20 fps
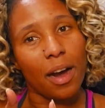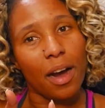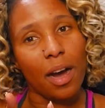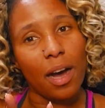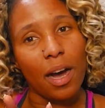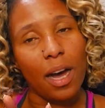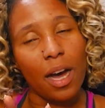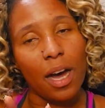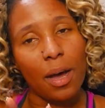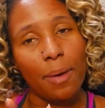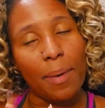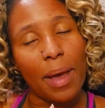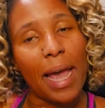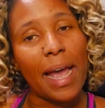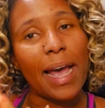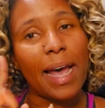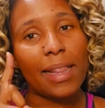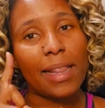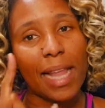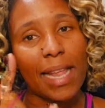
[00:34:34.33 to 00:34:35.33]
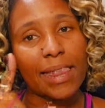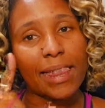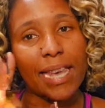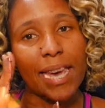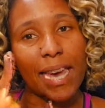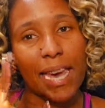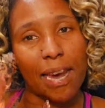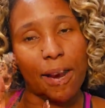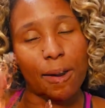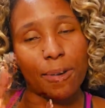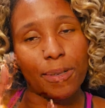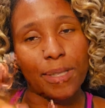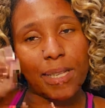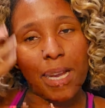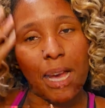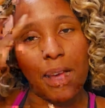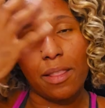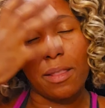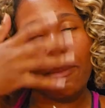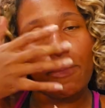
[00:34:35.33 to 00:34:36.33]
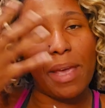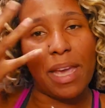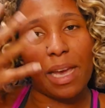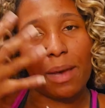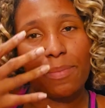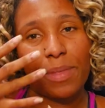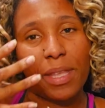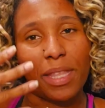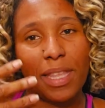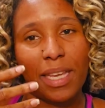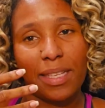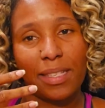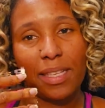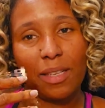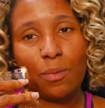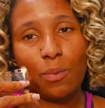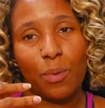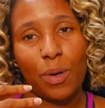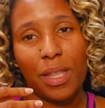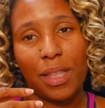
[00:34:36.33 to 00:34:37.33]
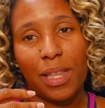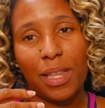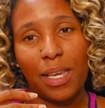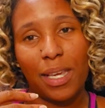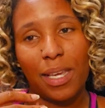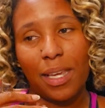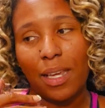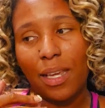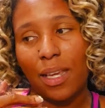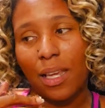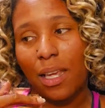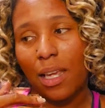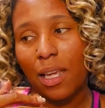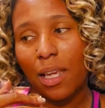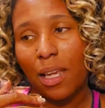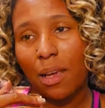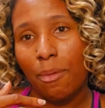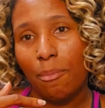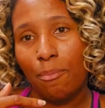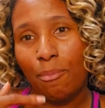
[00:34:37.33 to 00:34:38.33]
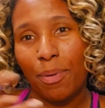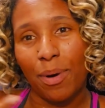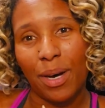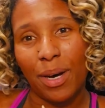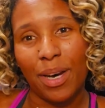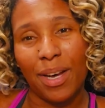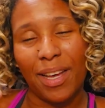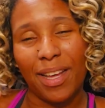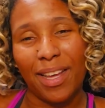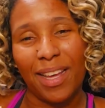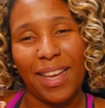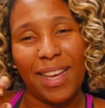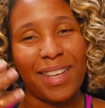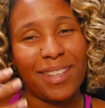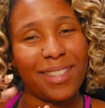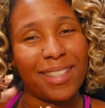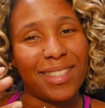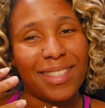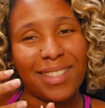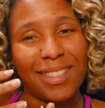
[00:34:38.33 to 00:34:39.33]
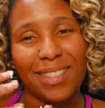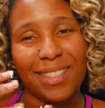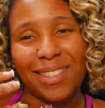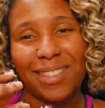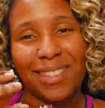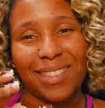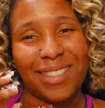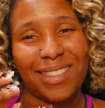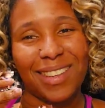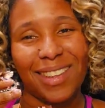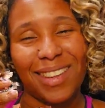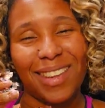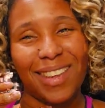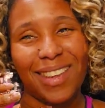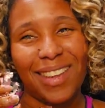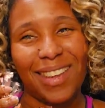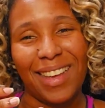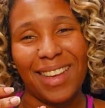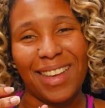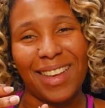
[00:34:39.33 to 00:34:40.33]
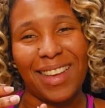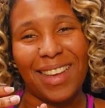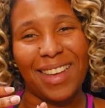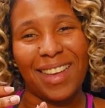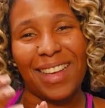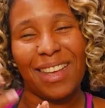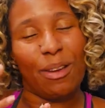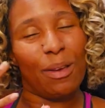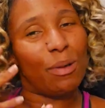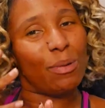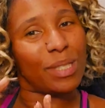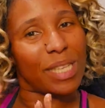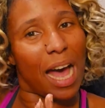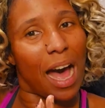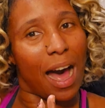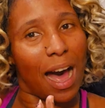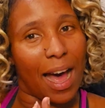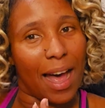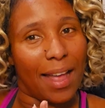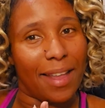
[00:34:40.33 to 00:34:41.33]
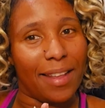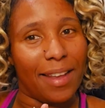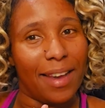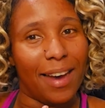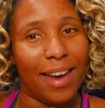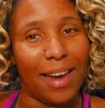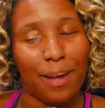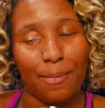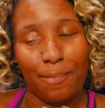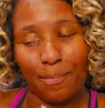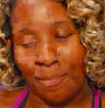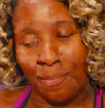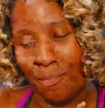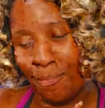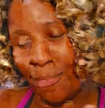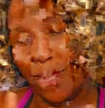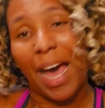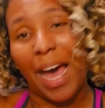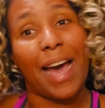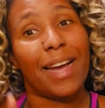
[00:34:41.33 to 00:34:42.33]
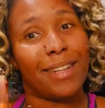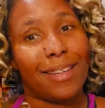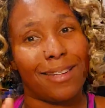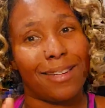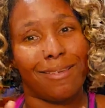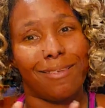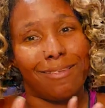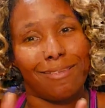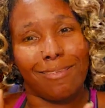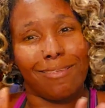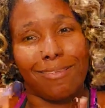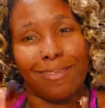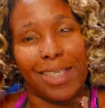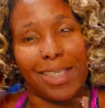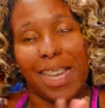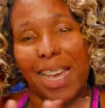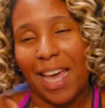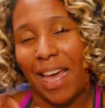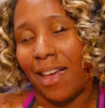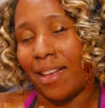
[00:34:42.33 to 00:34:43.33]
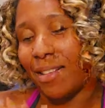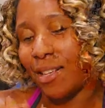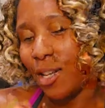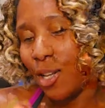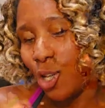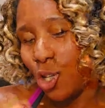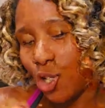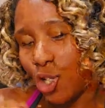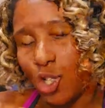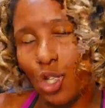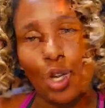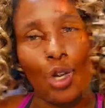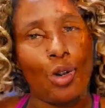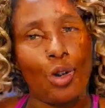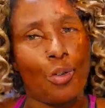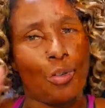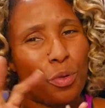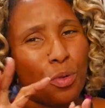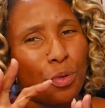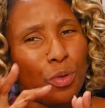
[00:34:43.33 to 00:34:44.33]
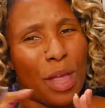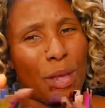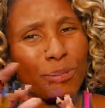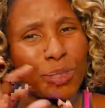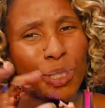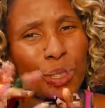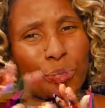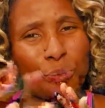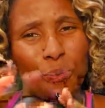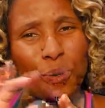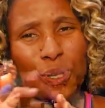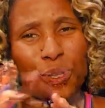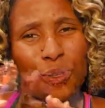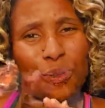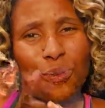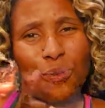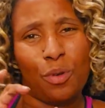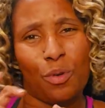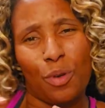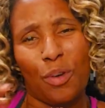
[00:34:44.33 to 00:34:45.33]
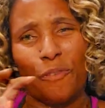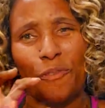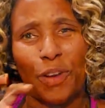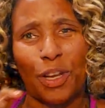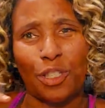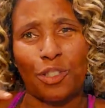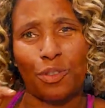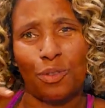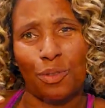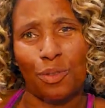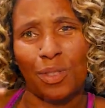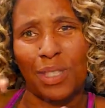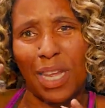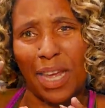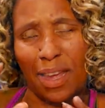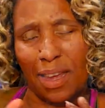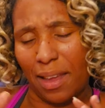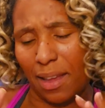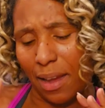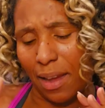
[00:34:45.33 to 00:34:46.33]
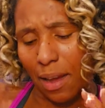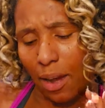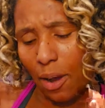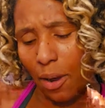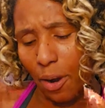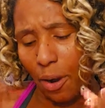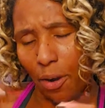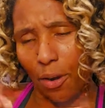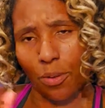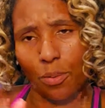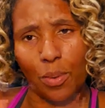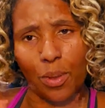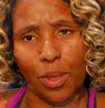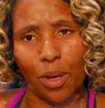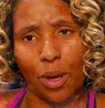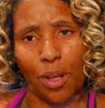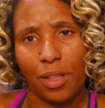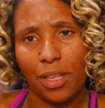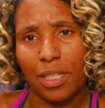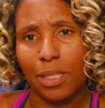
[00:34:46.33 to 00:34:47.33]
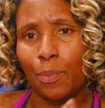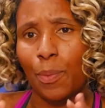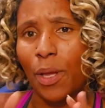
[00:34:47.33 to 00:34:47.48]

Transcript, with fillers: Um, and I like the hairstyle and the makeup that they did with it, but it just it, it was odd. Um, but I yeah. So that was the three new confessionals that occurred with all this.